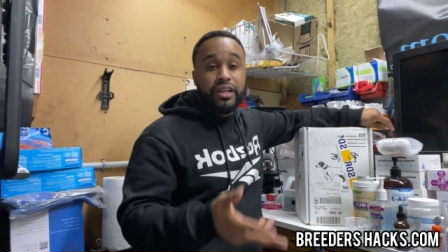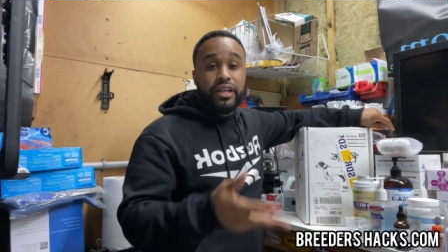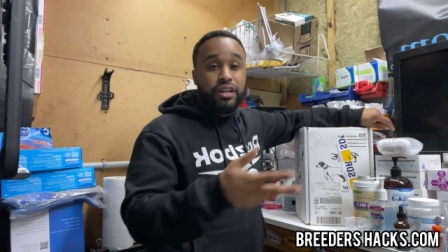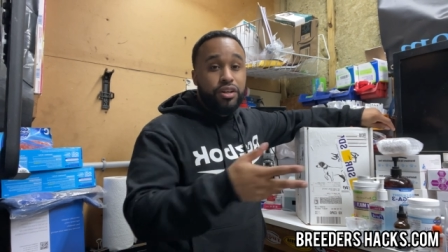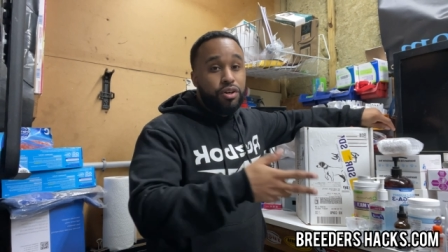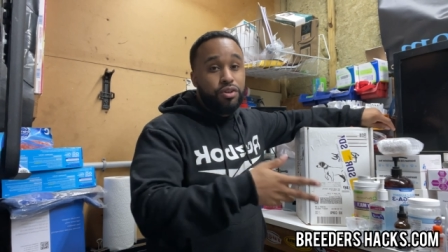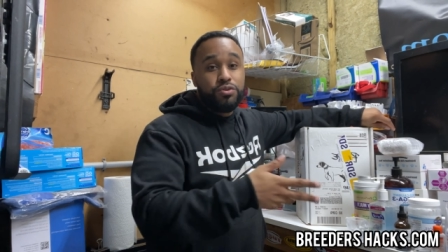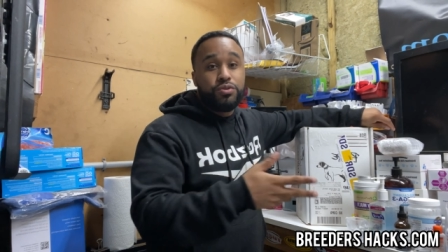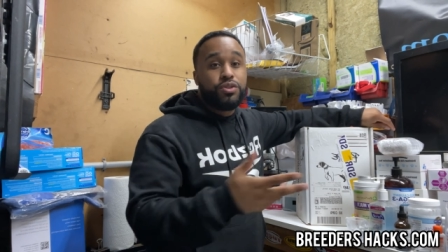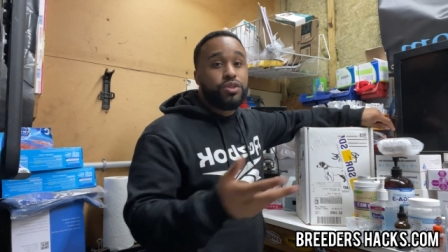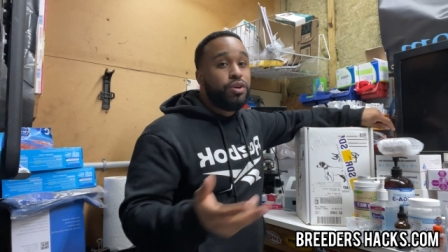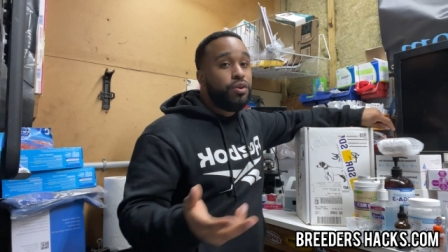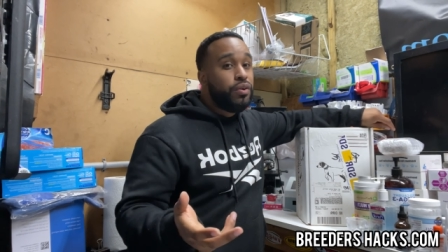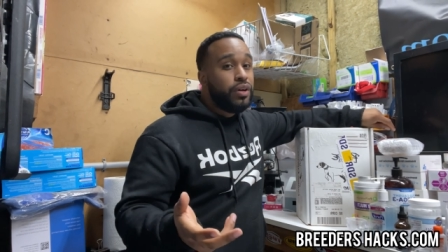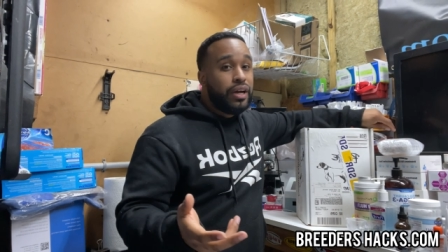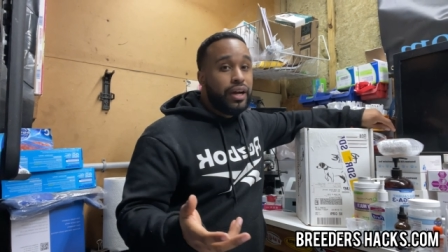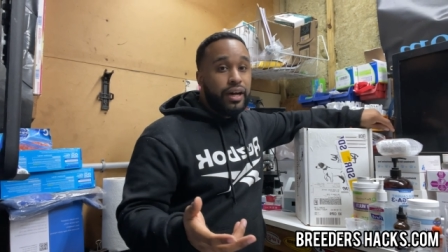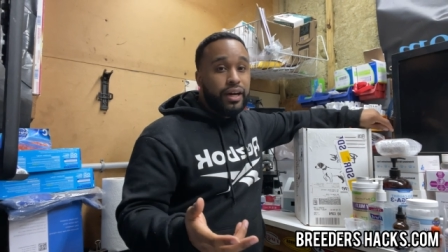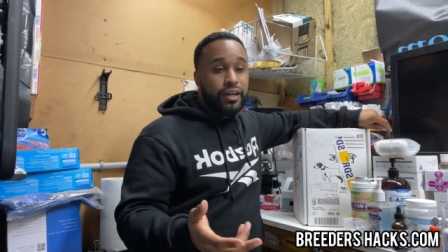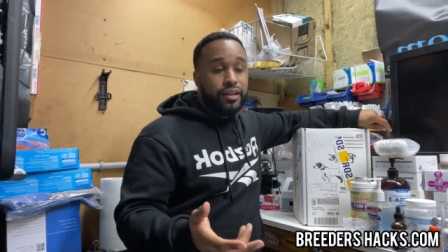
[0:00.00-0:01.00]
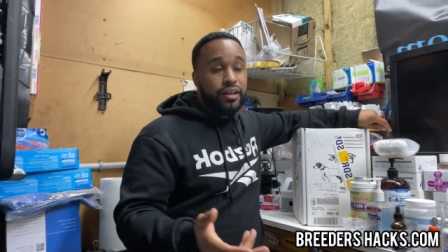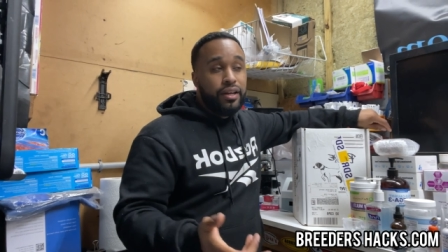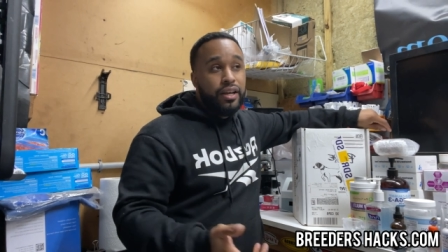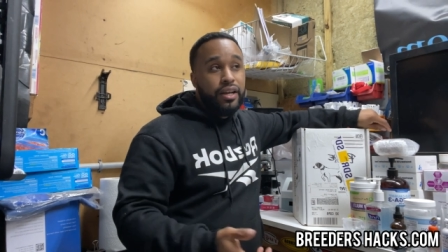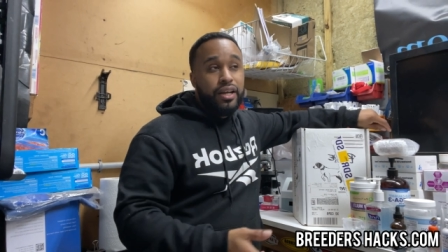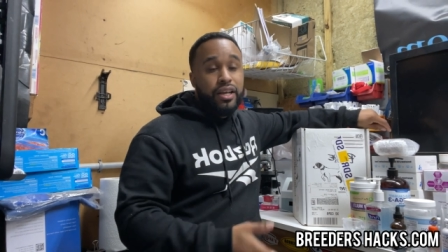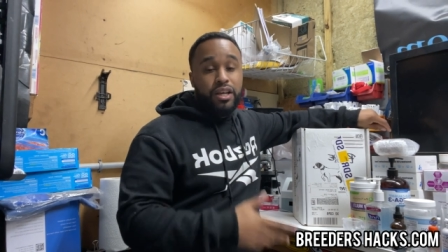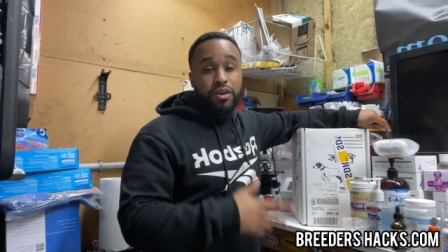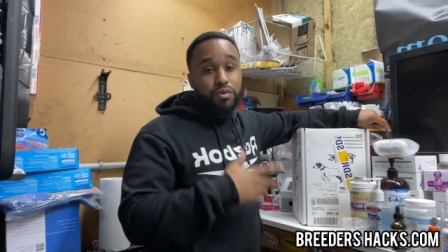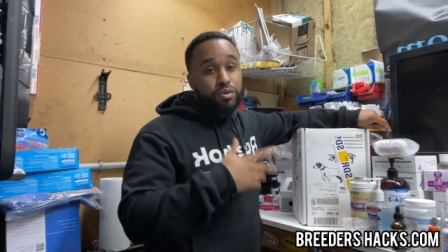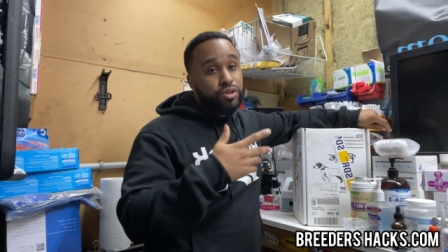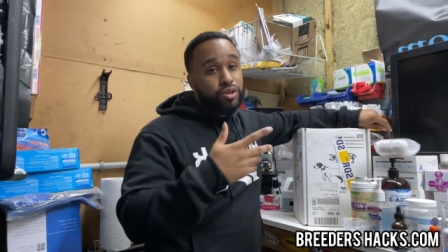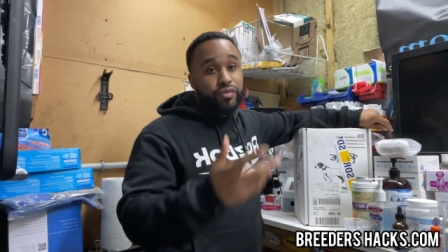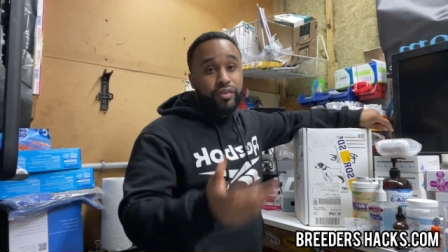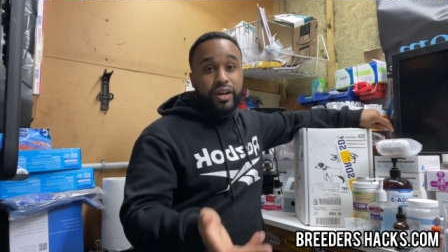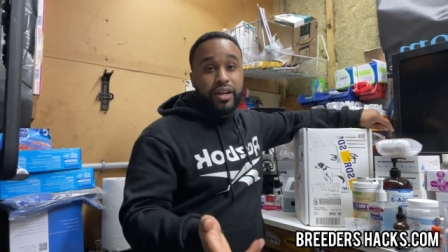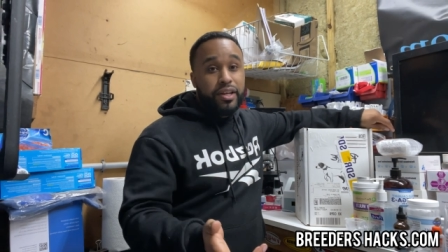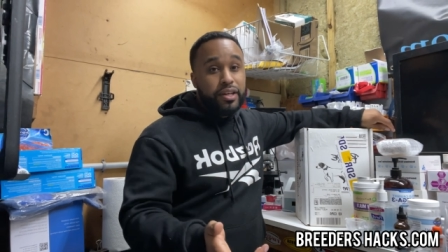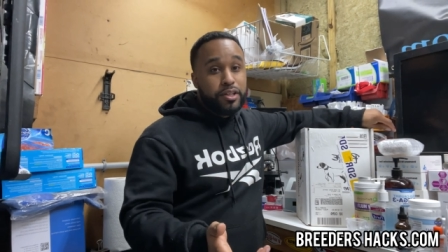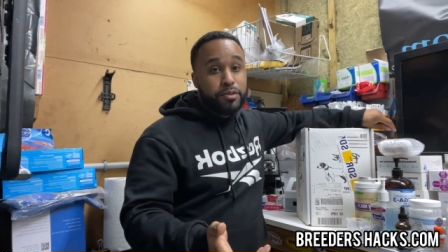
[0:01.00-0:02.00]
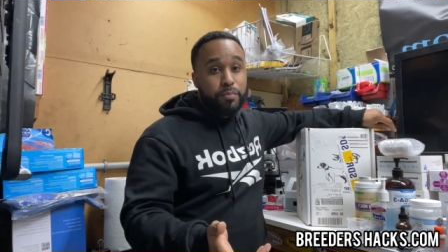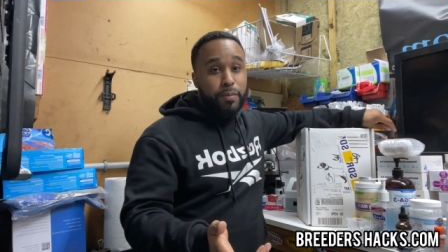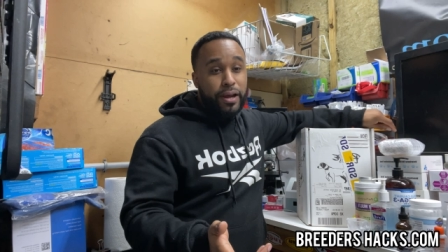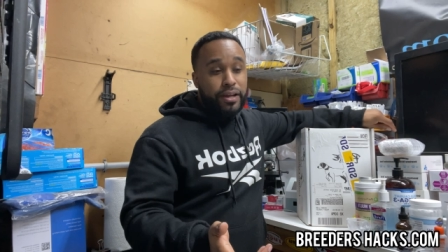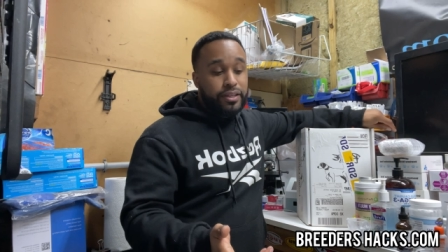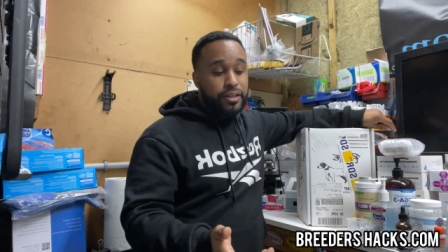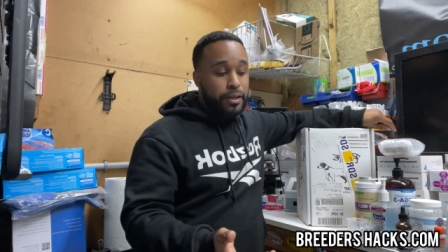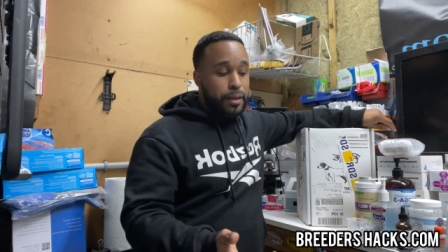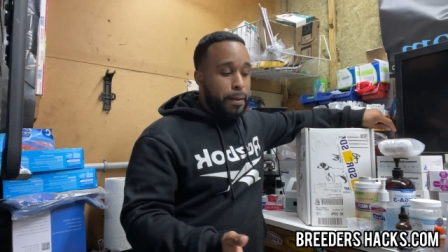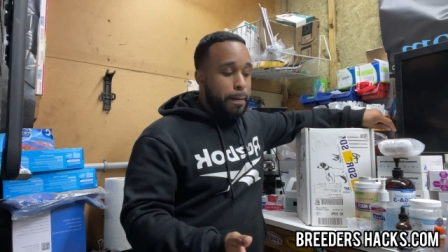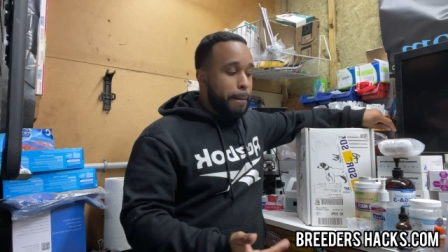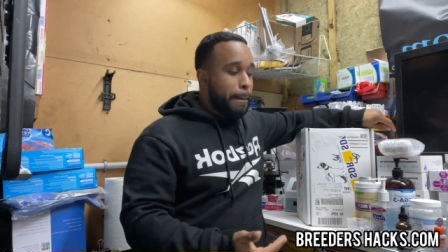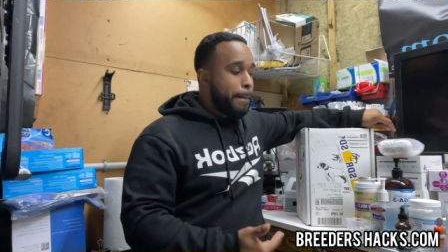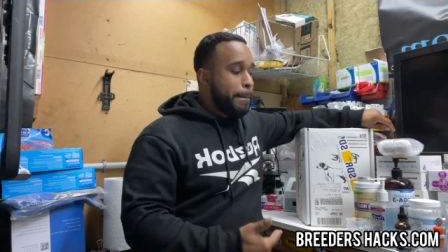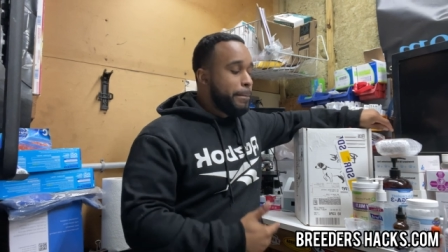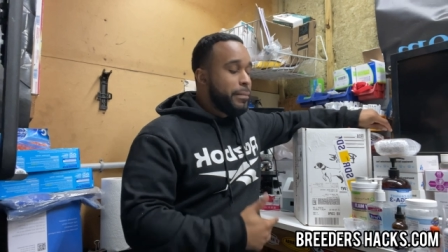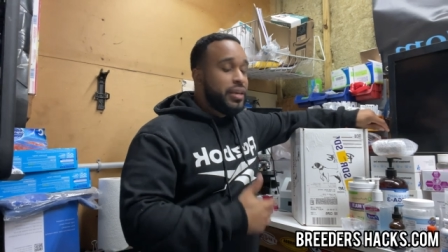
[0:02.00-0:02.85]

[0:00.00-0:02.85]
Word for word: He knows what's going on. He was already expecting it.